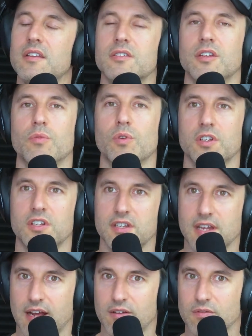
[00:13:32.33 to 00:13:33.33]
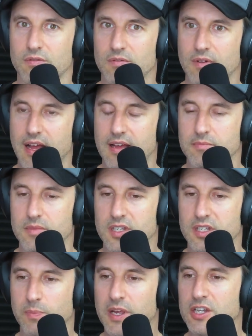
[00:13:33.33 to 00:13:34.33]
So you wanted to tackle
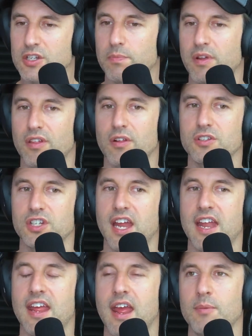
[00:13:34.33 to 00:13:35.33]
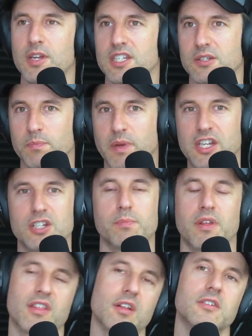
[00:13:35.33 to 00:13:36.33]
speech pathology. And how many speech
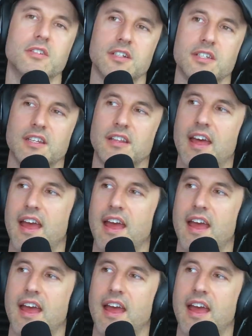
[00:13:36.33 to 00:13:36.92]
pathologists did